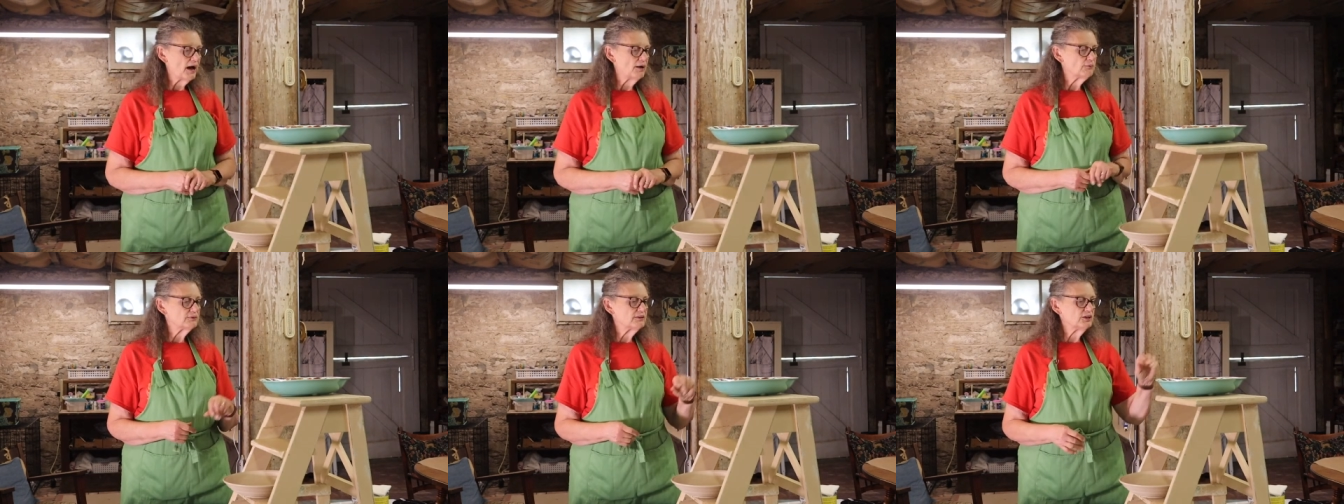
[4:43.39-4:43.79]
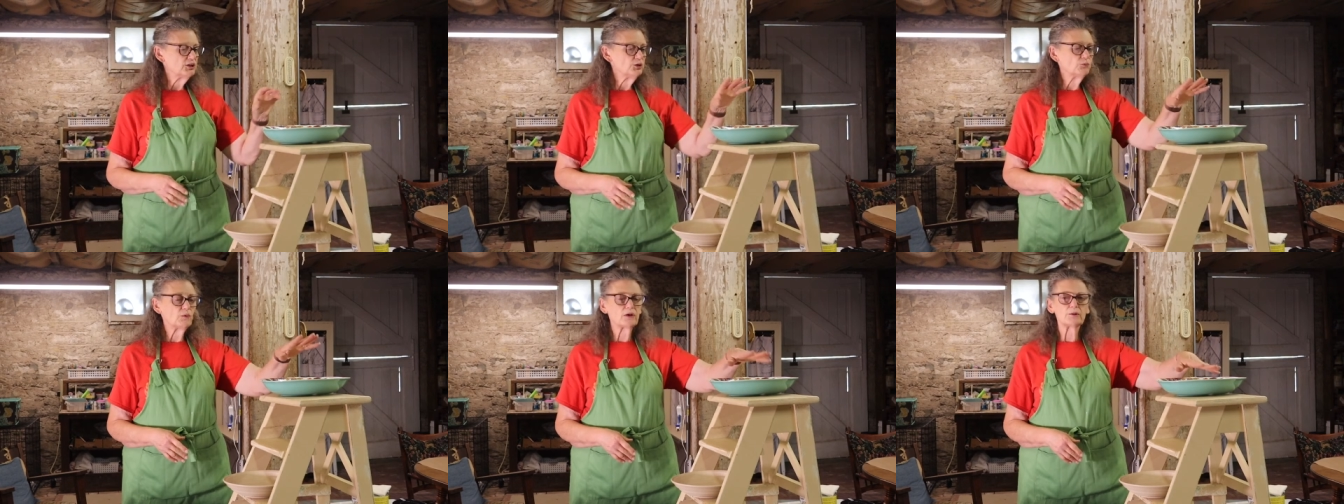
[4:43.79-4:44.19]
I will tell
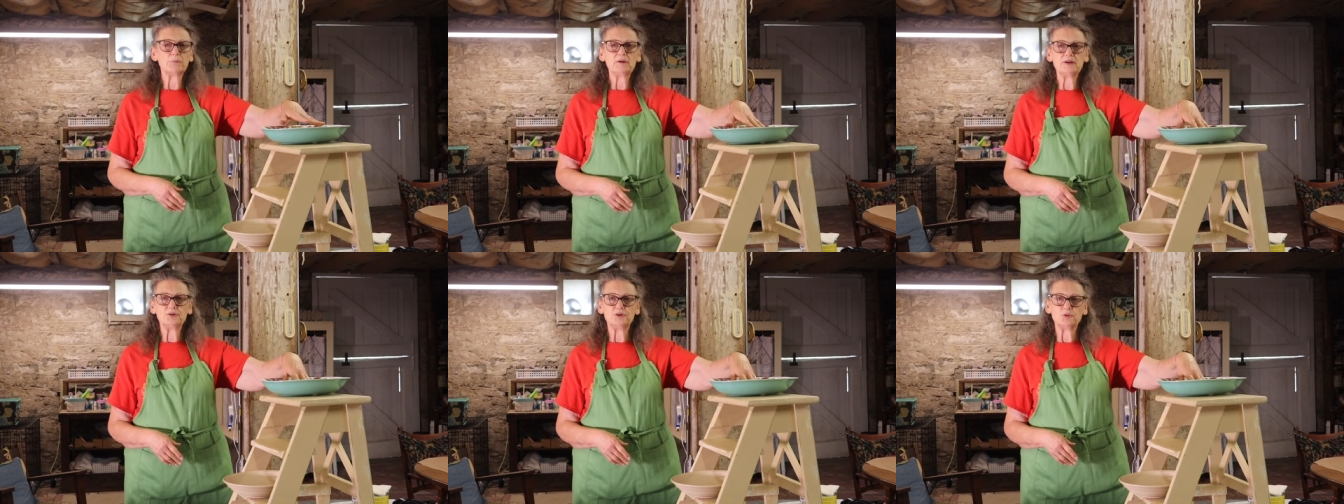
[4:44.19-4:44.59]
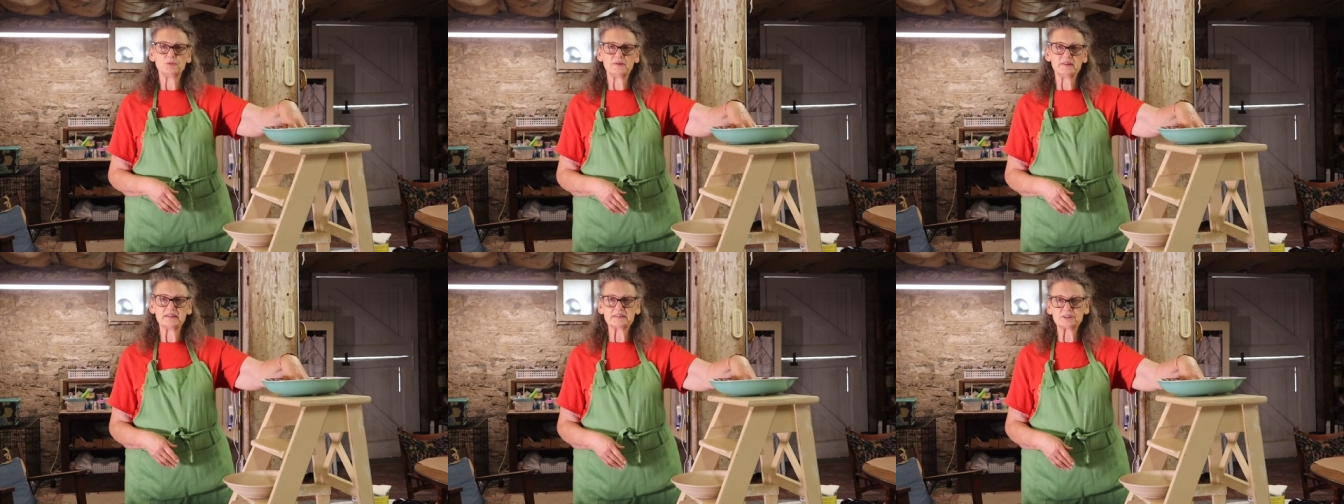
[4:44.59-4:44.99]
you what I'm going to do
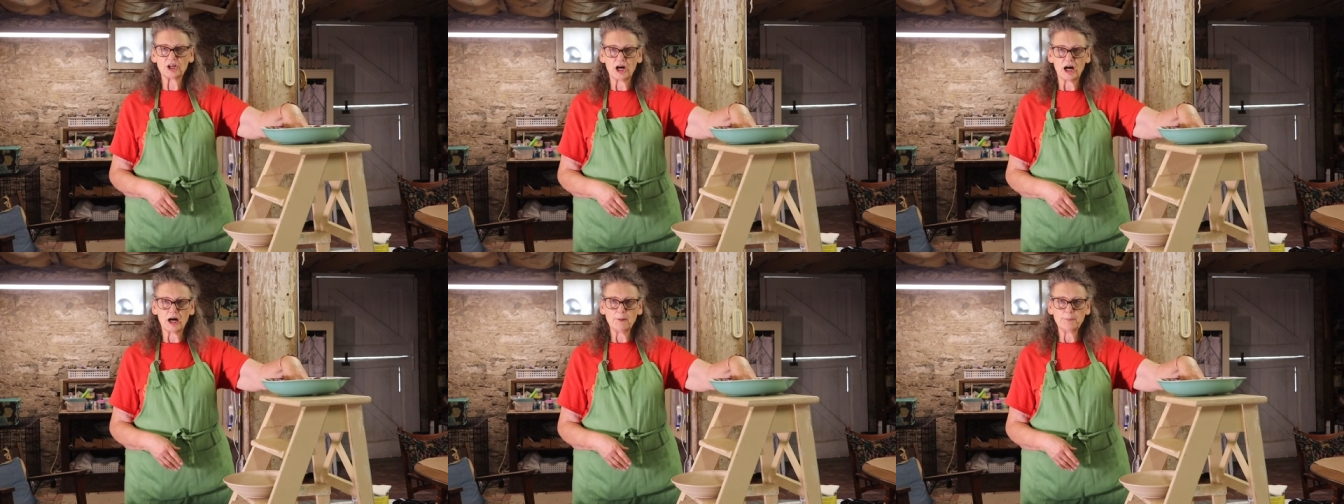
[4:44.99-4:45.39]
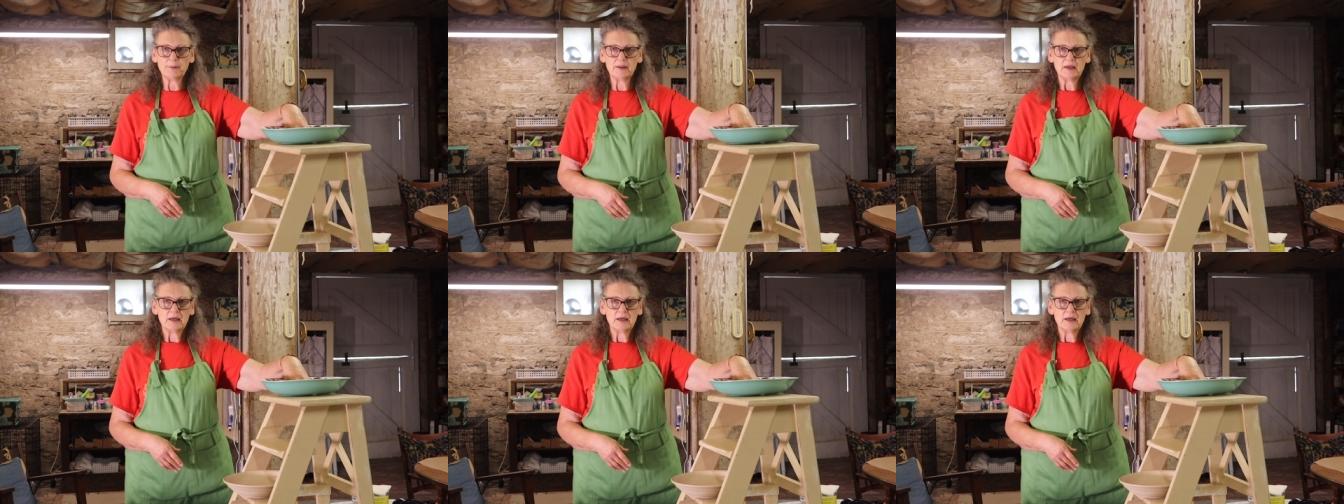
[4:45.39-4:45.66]
in the top